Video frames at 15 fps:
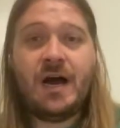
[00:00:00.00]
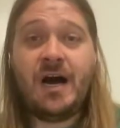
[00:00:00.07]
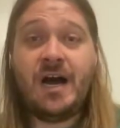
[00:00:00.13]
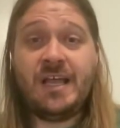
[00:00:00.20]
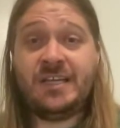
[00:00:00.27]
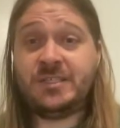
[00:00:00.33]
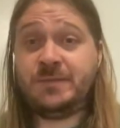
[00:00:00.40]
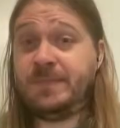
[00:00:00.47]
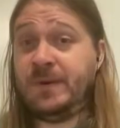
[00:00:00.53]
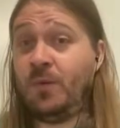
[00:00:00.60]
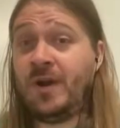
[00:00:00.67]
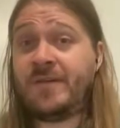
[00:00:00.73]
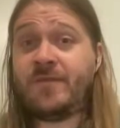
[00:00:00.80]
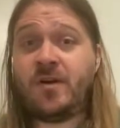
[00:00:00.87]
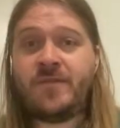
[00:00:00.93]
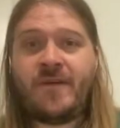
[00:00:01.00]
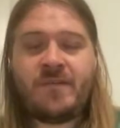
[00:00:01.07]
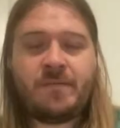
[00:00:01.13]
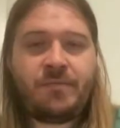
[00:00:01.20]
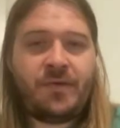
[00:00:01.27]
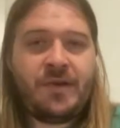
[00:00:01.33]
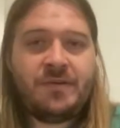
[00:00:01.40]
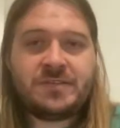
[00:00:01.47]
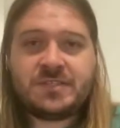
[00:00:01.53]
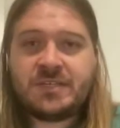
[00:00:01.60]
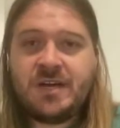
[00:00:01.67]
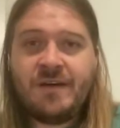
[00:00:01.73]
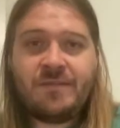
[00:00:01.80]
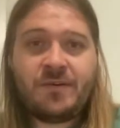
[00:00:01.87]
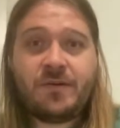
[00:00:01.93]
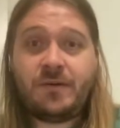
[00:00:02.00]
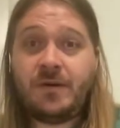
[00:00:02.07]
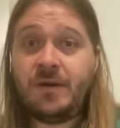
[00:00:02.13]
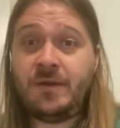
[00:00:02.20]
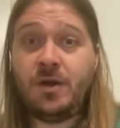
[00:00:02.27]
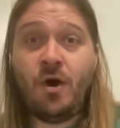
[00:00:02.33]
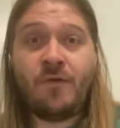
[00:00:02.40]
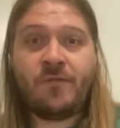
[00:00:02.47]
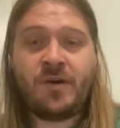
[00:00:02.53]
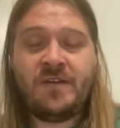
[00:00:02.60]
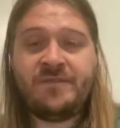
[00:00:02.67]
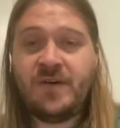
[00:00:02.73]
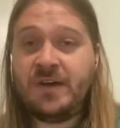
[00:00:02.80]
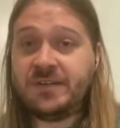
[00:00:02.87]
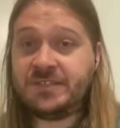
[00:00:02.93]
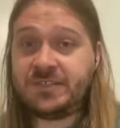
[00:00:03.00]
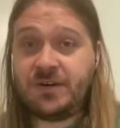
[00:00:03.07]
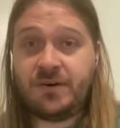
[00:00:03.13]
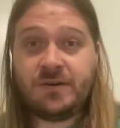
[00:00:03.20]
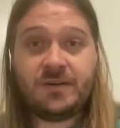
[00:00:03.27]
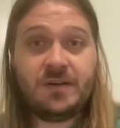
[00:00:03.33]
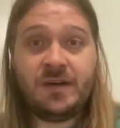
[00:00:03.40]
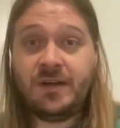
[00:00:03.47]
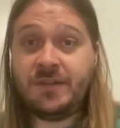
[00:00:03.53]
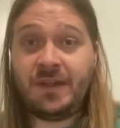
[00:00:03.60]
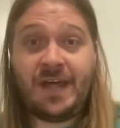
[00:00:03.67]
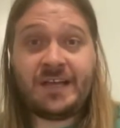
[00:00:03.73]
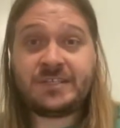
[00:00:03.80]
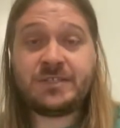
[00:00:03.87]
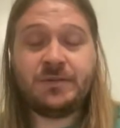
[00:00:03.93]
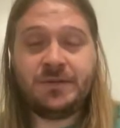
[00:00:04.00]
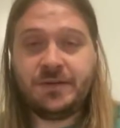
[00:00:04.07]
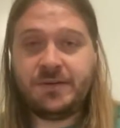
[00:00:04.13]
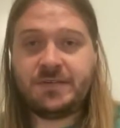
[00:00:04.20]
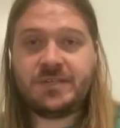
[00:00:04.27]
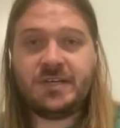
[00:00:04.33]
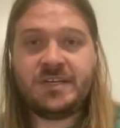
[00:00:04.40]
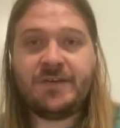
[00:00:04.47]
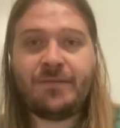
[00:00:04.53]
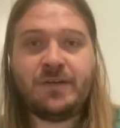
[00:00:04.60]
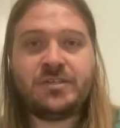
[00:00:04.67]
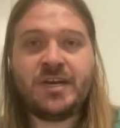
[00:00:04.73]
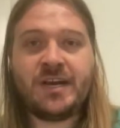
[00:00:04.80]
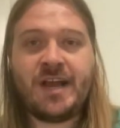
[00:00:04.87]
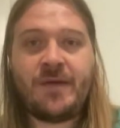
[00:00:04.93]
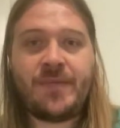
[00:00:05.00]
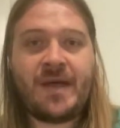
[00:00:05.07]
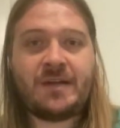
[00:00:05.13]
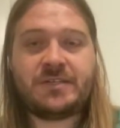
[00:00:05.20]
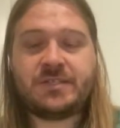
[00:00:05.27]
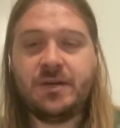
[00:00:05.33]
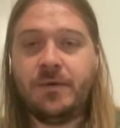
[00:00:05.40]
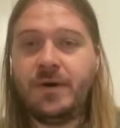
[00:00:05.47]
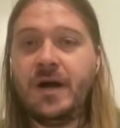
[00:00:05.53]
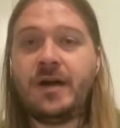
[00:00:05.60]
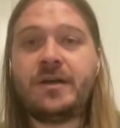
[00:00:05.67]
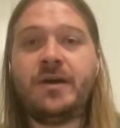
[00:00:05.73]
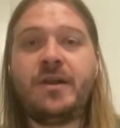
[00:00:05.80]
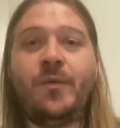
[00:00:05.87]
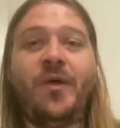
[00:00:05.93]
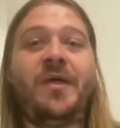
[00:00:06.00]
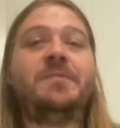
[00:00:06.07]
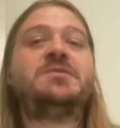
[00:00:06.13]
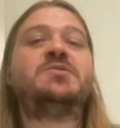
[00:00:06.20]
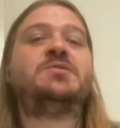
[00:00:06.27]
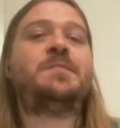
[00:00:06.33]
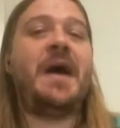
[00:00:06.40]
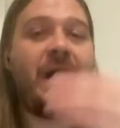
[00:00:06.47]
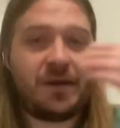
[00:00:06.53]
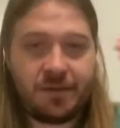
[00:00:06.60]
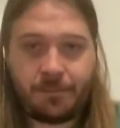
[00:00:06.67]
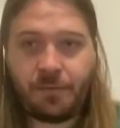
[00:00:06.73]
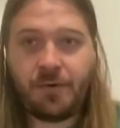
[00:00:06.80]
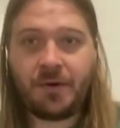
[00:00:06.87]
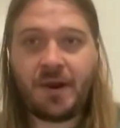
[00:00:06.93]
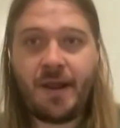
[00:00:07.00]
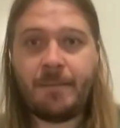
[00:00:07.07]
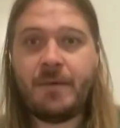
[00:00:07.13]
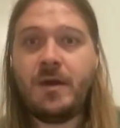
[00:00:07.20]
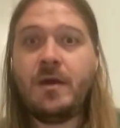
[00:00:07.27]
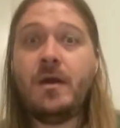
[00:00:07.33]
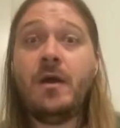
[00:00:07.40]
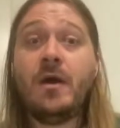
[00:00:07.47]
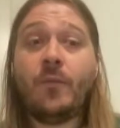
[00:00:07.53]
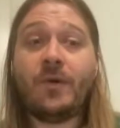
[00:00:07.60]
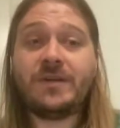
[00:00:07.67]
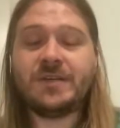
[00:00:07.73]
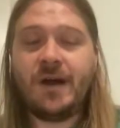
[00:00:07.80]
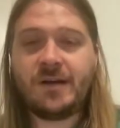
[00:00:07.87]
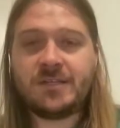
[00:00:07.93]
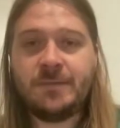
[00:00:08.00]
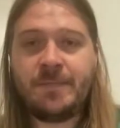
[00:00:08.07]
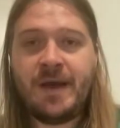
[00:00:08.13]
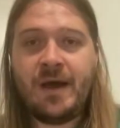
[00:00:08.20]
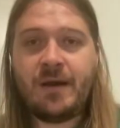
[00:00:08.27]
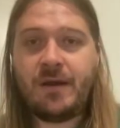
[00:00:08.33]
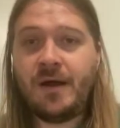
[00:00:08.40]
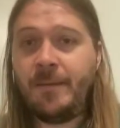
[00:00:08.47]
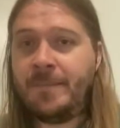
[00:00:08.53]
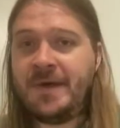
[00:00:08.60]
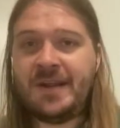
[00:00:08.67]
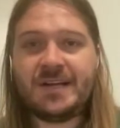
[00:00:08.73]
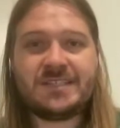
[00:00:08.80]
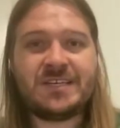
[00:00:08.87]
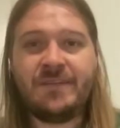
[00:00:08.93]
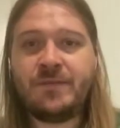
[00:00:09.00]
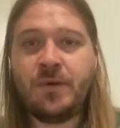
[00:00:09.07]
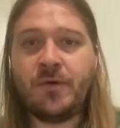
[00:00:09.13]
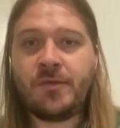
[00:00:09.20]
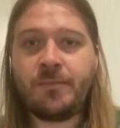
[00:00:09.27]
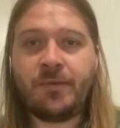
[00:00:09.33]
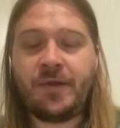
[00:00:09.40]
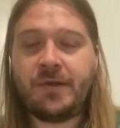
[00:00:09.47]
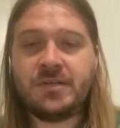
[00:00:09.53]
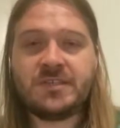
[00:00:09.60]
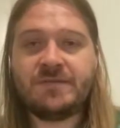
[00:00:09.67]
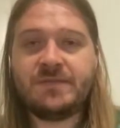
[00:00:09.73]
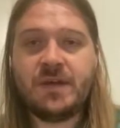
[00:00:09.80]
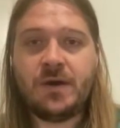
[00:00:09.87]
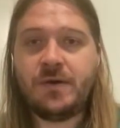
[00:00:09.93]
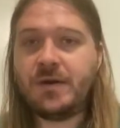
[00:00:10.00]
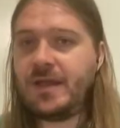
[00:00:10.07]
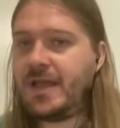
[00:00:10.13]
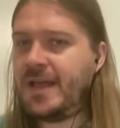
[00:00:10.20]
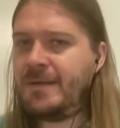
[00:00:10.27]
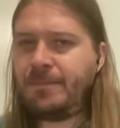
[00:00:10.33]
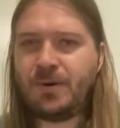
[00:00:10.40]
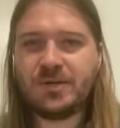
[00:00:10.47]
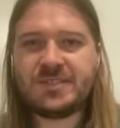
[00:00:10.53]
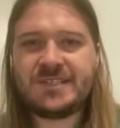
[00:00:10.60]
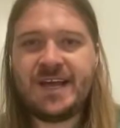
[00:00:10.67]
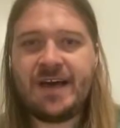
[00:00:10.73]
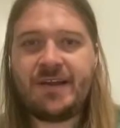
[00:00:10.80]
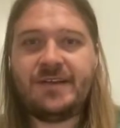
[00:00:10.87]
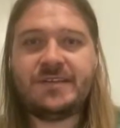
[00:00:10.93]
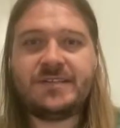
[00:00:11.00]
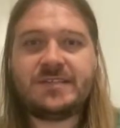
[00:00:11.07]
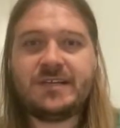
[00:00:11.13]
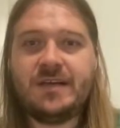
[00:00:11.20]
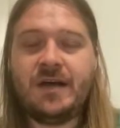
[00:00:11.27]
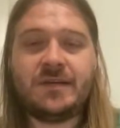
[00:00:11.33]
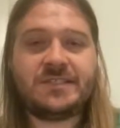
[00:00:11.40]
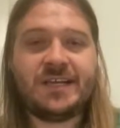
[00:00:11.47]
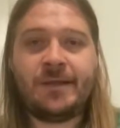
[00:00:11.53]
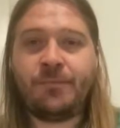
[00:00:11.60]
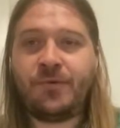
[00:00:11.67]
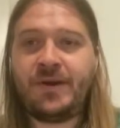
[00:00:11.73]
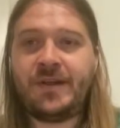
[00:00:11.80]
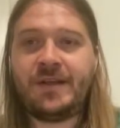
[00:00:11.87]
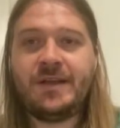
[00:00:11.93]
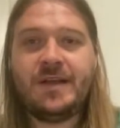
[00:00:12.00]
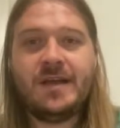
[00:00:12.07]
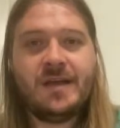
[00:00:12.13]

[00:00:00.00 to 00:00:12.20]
He's been one of our favorite players to cover over on False Start in the last 2 years. Definitely check out that show. Cody Williams is back on the program. We talked about Penix and a few other players of note and personalities celebrating